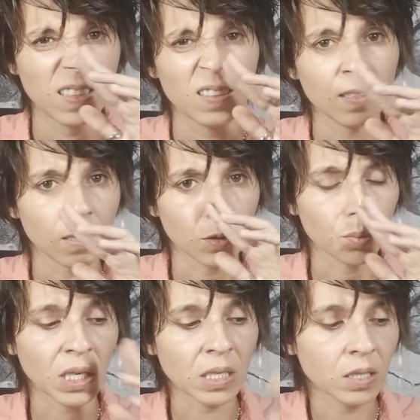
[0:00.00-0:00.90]
You know,
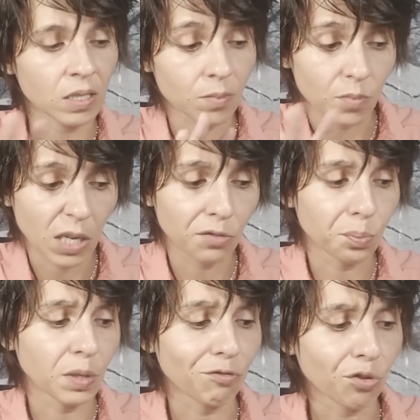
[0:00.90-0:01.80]
because
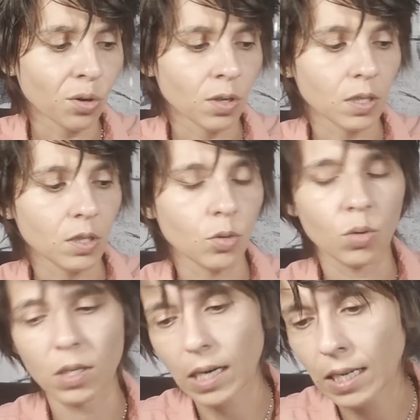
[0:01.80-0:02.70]
if before you
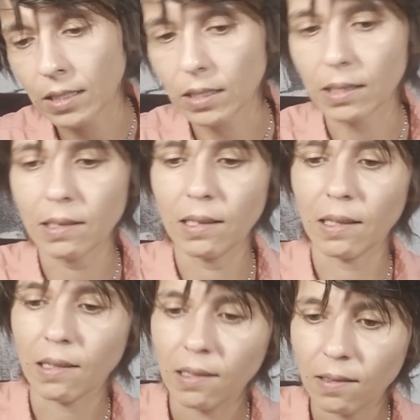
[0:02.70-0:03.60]
were kind of like,
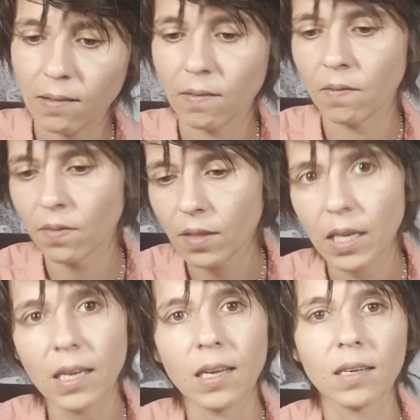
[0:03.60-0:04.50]
eh,
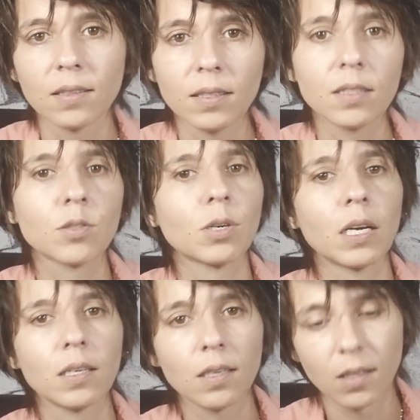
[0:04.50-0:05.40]
yeah, let's
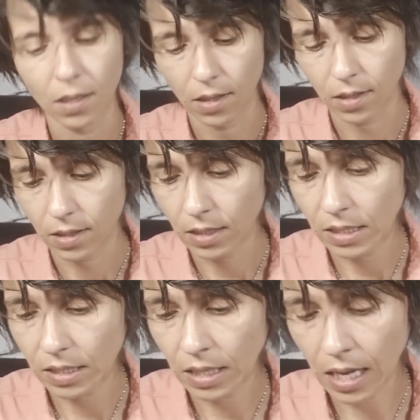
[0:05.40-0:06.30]
try it.
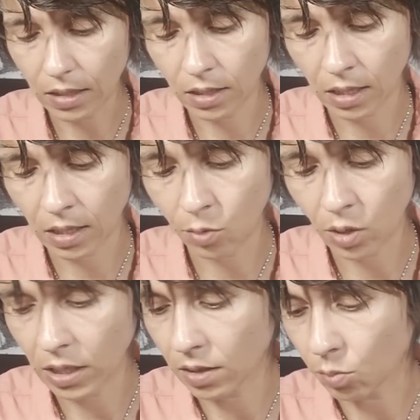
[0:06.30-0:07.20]
It's not looking that
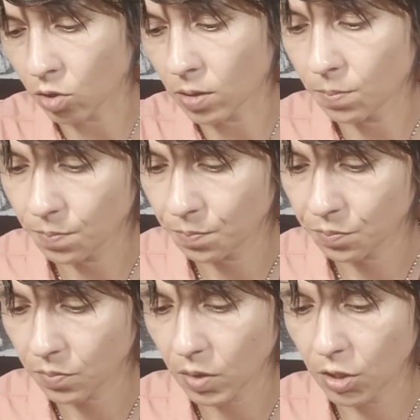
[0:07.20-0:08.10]
way anymore.
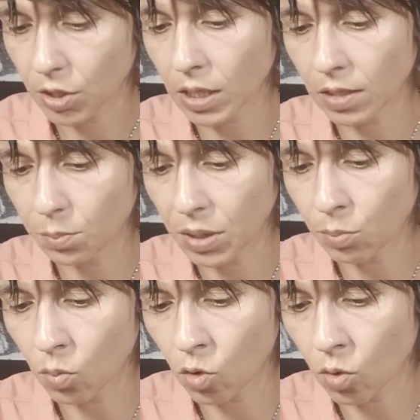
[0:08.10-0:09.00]
You're gonna be
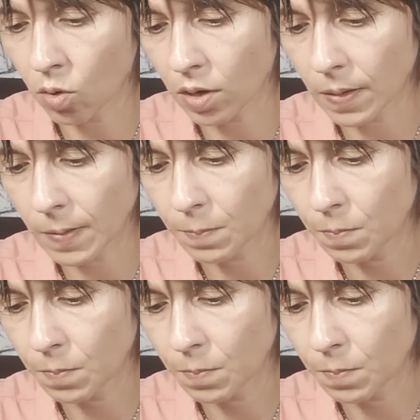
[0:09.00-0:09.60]
more.